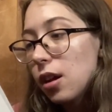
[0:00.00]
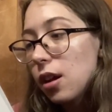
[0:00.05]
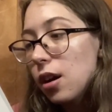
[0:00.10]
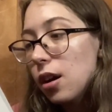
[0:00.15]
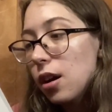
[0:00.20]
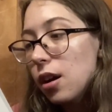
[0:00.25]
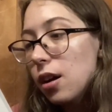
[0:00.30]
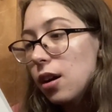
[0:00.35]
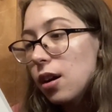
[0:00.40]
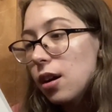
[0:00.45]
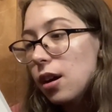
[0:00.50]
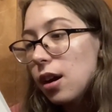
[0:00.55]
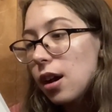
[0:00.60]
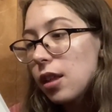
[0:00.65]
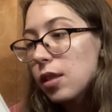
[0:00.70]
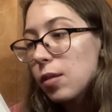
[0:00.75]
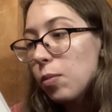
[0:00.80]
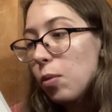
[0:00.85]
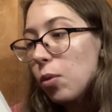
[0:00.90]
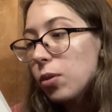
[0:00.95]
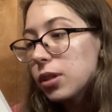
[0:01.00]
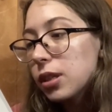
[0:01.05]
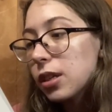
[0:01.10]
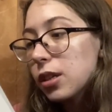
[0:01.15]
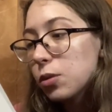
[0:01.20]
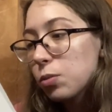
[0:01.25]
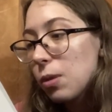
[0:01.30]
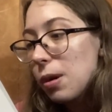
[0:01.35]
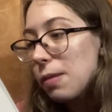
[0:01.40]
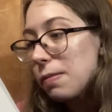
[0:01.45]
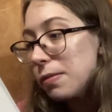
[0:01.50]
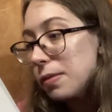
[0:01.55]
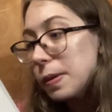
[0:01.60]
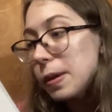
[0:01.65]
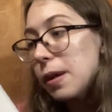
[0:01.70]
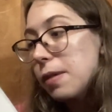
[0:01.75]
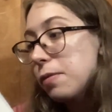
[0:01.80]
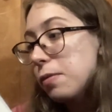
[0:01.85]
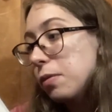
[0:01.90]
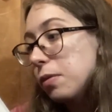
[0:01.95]
and the poisonous rivalry
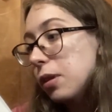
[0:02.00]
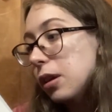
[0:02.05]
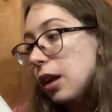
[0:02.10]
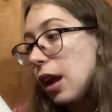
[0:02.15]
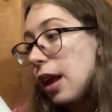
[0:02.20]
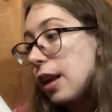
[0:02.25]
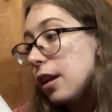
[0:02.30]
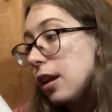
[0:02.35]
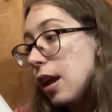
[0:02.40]
of Cain and